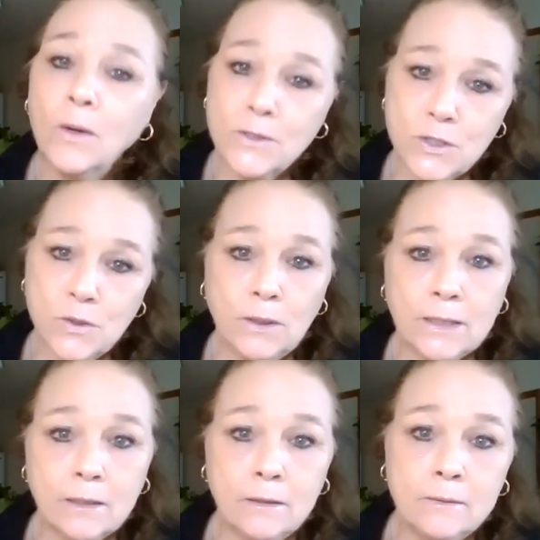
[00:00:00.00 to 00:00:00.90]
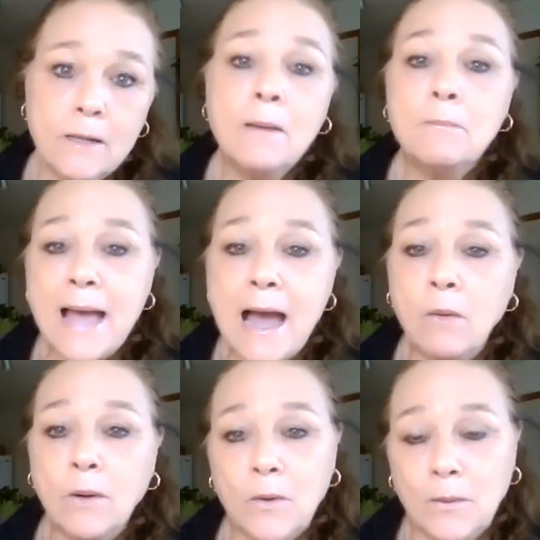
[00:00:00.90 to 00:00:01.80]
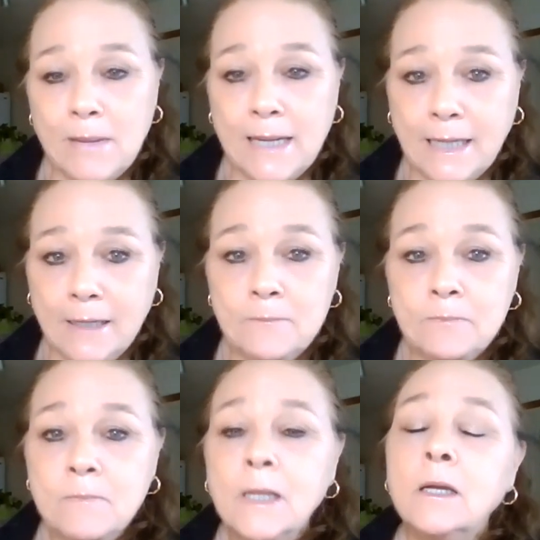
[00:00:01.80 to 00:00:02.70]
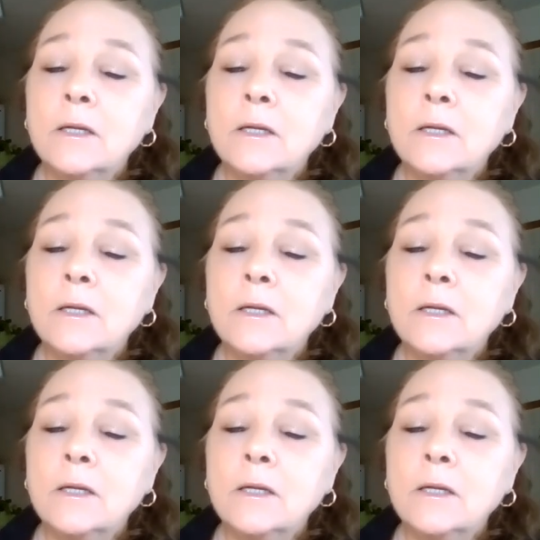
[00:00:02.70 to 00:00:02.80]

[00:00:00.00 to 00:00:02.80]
or too little power or money.